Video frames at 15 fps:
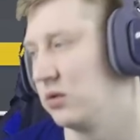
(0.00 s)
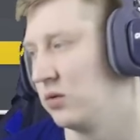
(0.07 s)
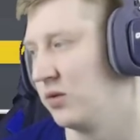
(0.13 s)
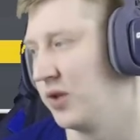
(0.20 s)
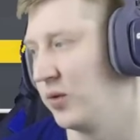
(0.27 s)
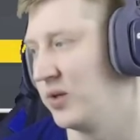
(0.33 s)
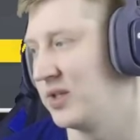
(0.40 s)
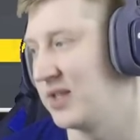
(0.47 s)

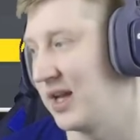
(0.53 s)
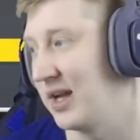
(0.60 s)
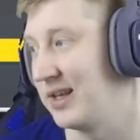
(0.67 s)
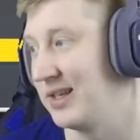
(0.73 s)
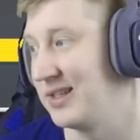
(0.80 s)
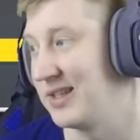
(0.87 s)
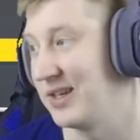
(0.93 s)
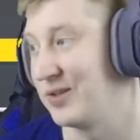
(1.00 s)
although his
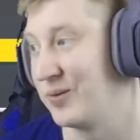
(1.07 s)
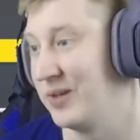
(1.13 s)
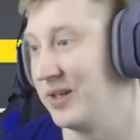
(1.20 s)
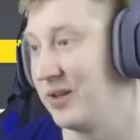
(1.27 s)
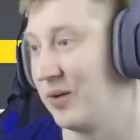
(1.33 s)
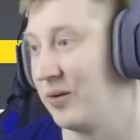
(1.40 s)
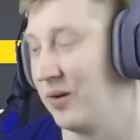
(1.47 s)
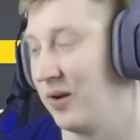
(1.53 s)
tackling stats
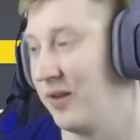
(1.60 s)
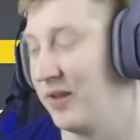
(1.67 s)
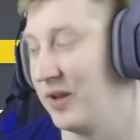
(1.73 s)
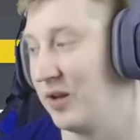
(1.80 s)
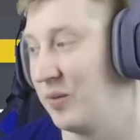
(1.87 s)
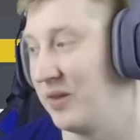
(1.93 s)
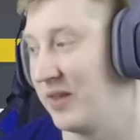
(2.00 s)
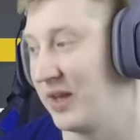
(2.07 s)
really don't look like they're
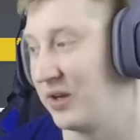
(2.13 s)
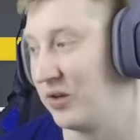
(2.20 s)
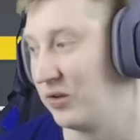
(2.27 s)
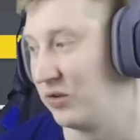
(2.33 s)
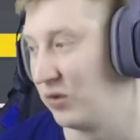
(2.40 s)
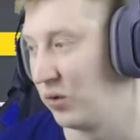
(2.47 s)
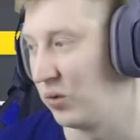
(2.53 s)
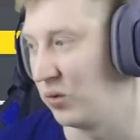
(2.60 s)
going to be that good
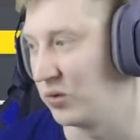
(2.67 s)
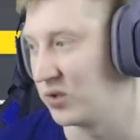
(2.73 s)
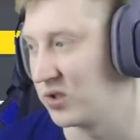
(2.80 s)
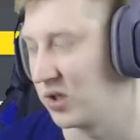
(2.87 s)
at all.